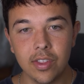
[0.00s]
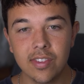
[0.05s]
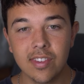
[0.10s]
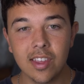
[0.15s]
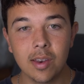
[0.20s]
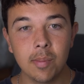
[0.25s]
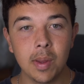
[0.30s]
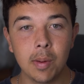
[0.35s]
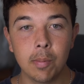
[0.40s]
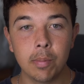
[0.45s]
This is
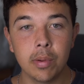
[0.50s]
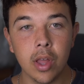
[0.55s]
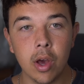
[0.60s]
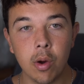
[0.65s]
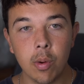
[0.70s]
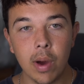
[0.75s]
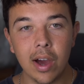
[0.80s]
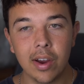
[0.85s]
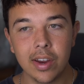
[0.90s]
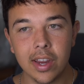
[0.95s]
going to be a
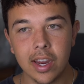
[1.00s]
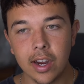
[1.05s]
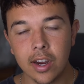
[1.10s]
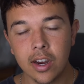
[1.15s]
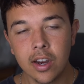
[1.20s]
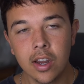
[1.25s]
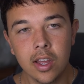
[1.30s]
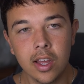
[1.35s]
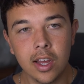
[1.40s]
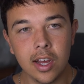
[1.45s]
blowout
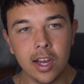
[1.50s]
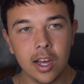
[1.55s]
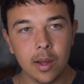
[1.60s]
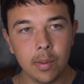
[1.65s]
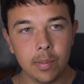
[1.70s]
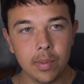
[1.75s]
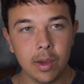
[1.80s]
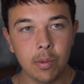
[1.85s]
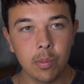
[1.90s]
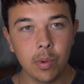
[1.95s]
here. They